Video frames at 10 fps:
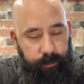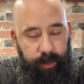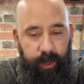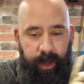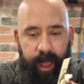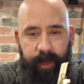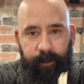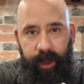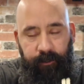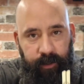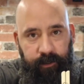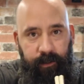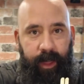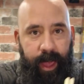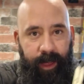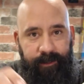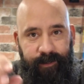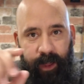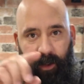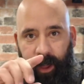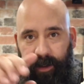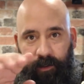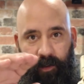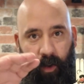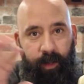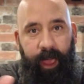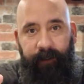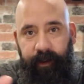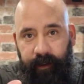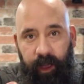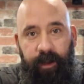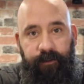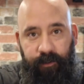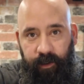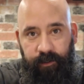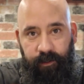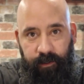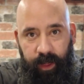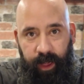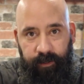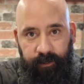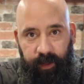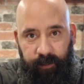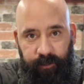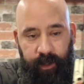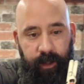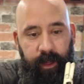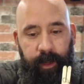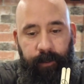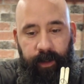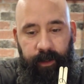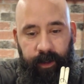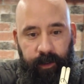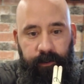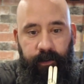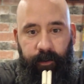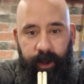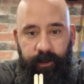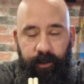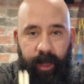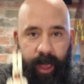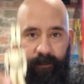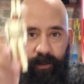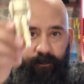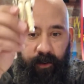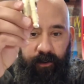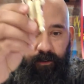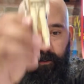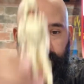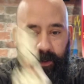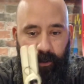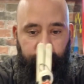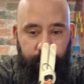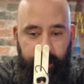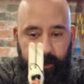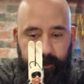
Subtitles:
and I have my original guys. Now, I don't have a ton of original guys left, but here's who I do have. The first reveal was